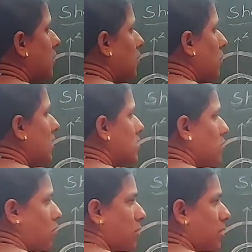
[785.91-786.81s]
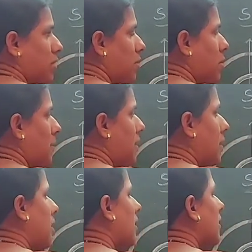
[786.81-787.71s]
a 2s, only one orbital.